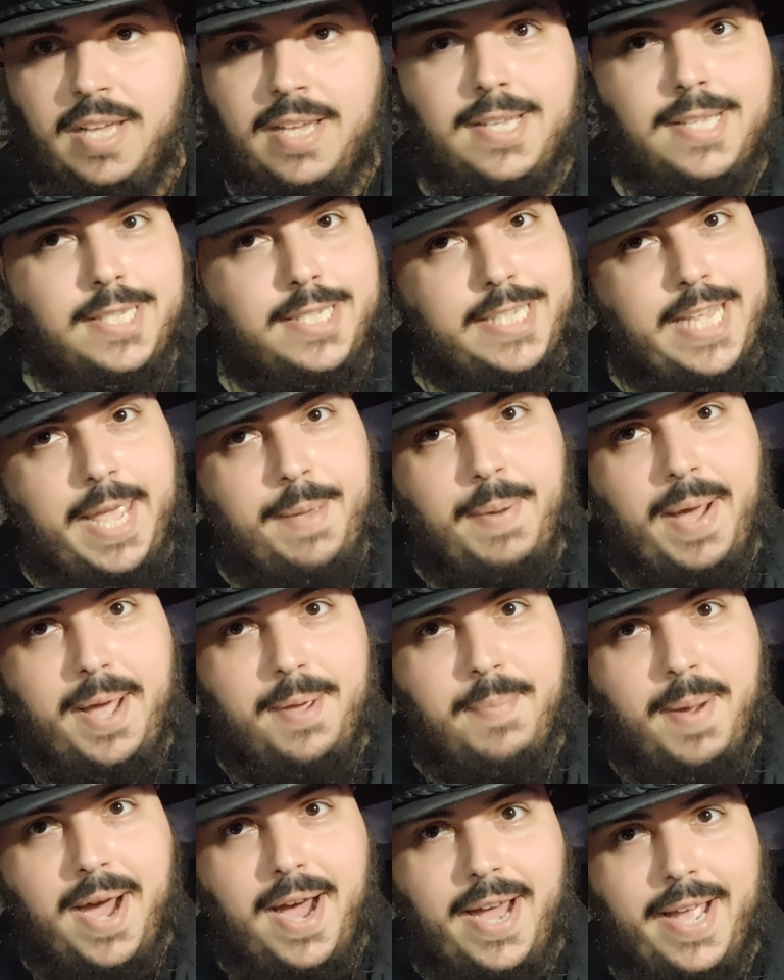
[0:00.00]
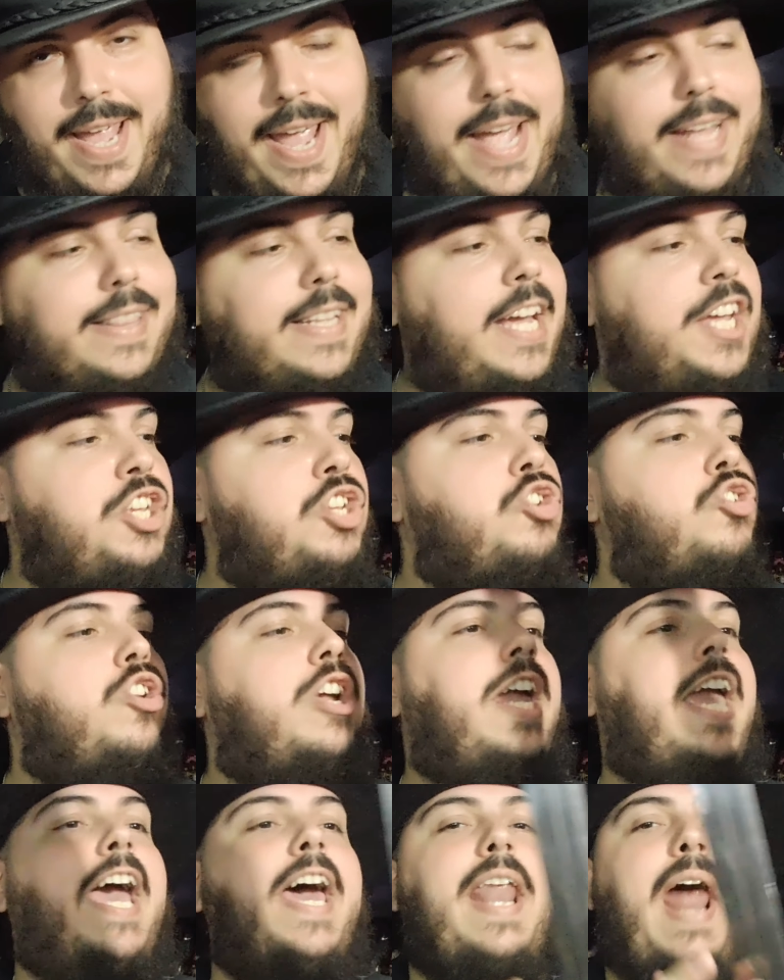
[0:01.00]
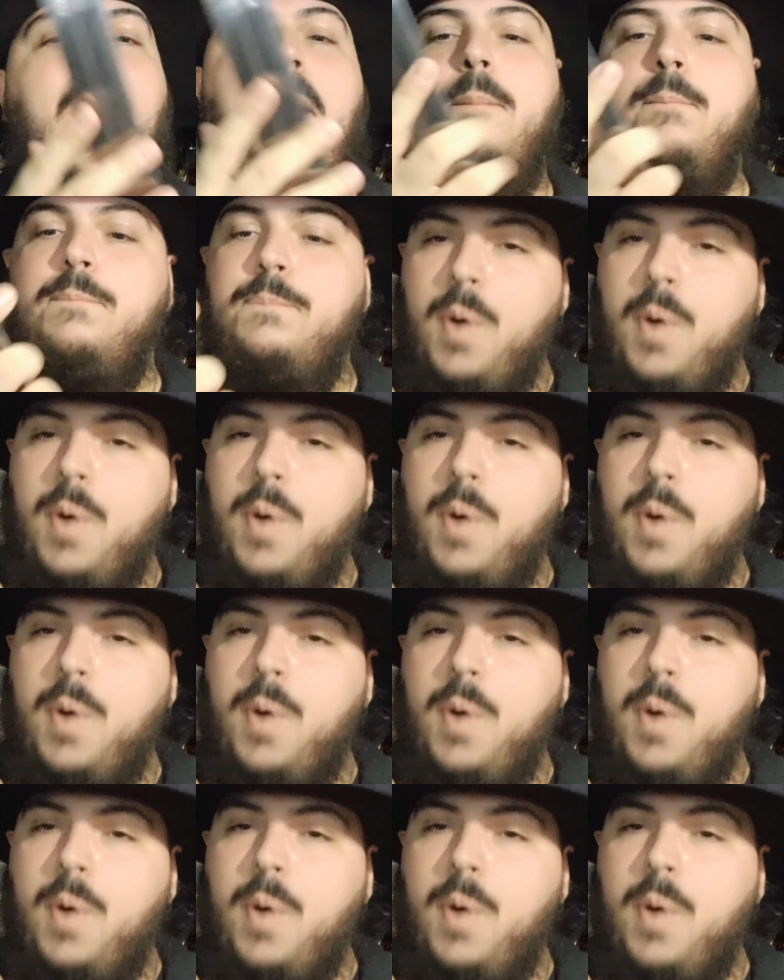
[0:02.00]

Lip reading: say bye-bye, and then you get a